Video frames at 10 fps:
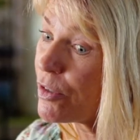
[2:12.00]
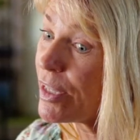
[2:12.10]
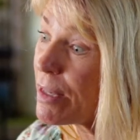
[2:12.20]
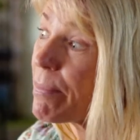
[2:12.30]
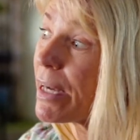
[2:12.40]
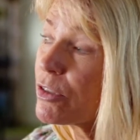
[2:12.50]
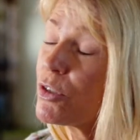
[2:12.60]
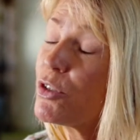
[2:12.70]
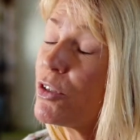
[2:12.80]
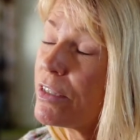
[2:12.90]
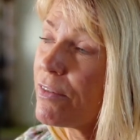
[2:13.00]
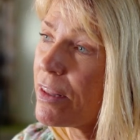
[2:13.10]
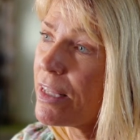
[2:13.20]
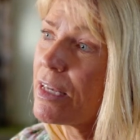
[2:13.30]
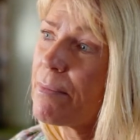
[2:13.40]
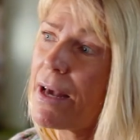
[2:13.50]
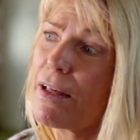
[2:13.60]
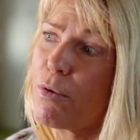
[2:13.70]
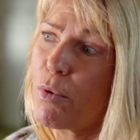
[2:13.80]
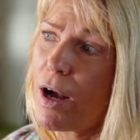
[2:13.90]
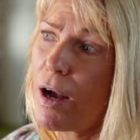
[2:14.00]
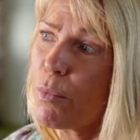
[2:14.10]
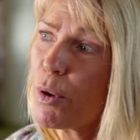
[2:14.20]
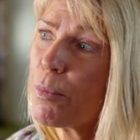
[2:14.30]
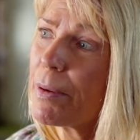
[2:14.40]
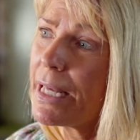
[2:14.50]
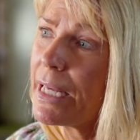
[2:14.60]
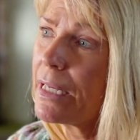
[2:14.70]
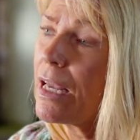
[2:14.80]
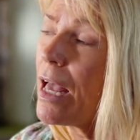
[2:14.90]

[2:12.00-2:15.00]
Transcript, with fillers: the impact on students, if I think about well-being,